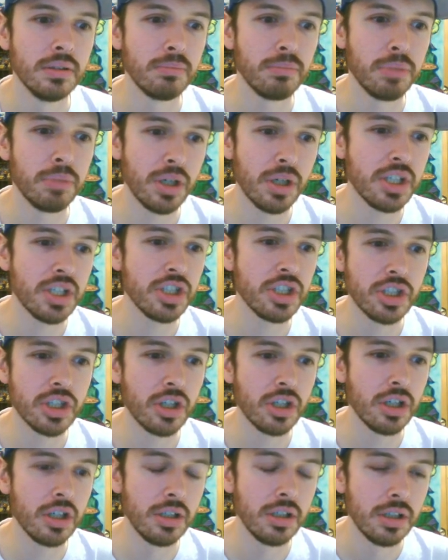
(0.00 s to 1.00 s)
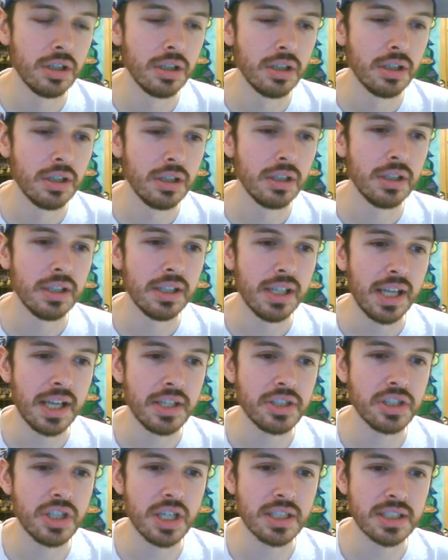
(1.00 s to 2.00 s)
Pretty sure it's
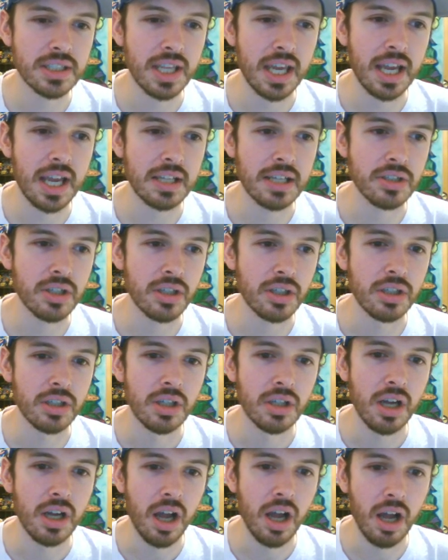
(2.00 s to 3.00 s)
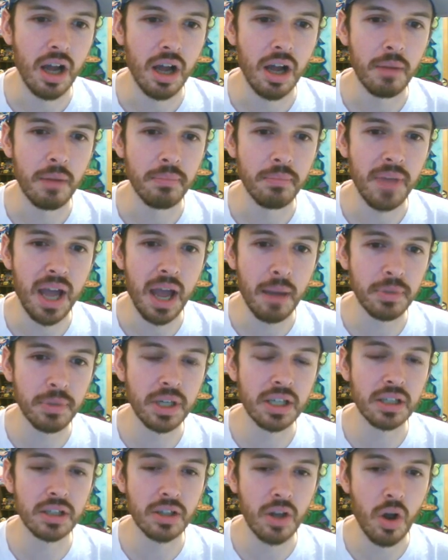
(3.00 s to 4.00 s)
just cancer. Um, I'm
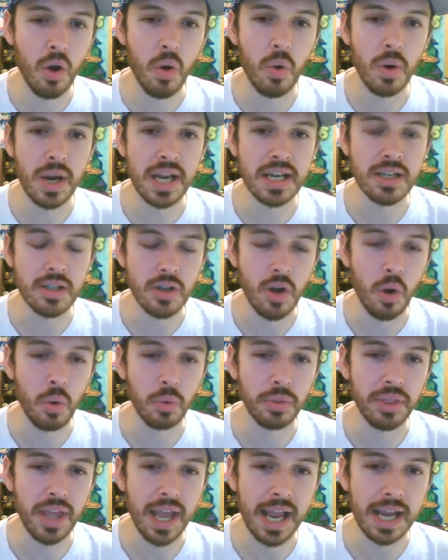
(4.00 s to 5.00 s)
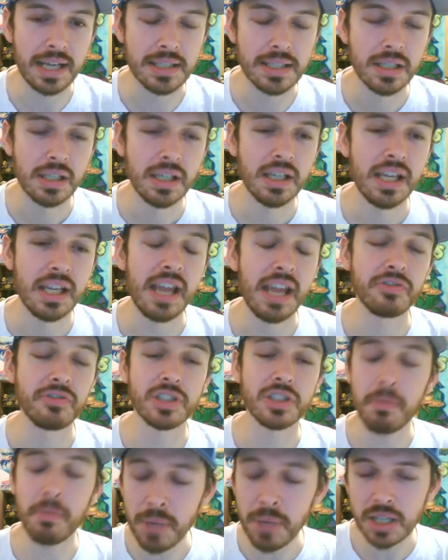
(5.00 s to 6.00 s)
gonna go in no thanks. If
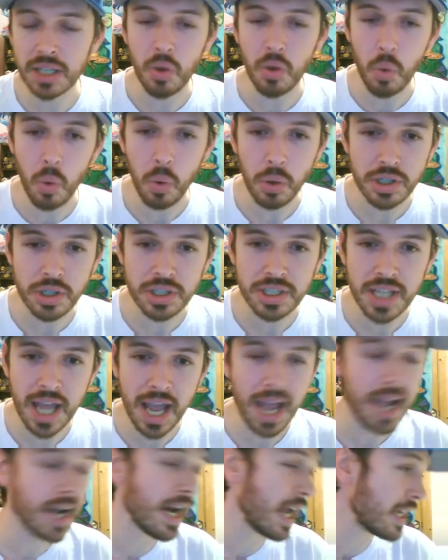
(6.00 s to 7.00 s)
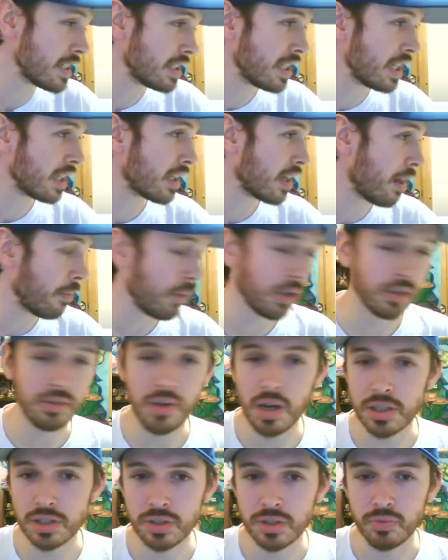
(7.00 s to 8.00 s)
somebody orders that and I see it coming
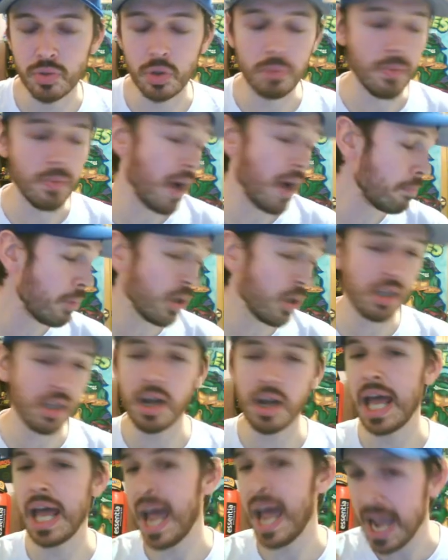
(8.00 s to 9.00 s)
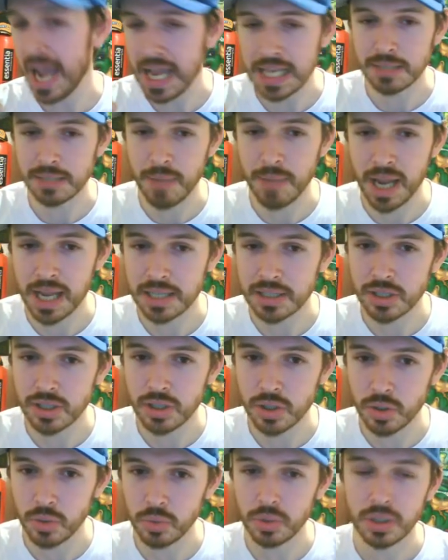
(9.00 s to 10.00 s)
across the room, I'm putting on a hazmat
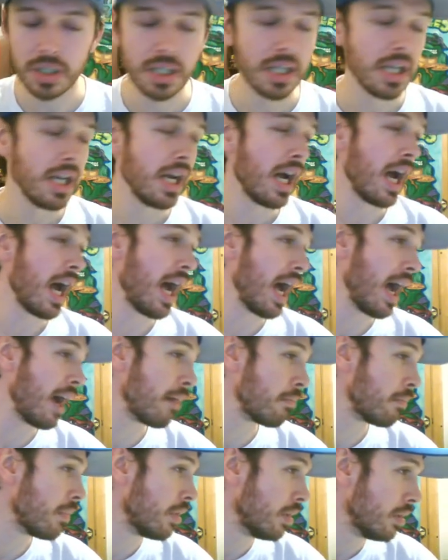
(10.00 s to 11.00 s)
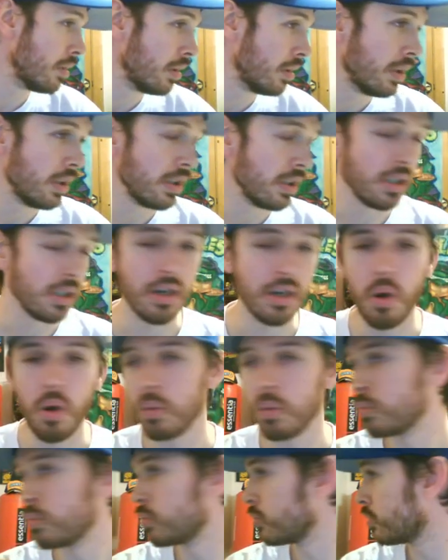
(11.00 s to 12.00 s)
suit. I'm you know,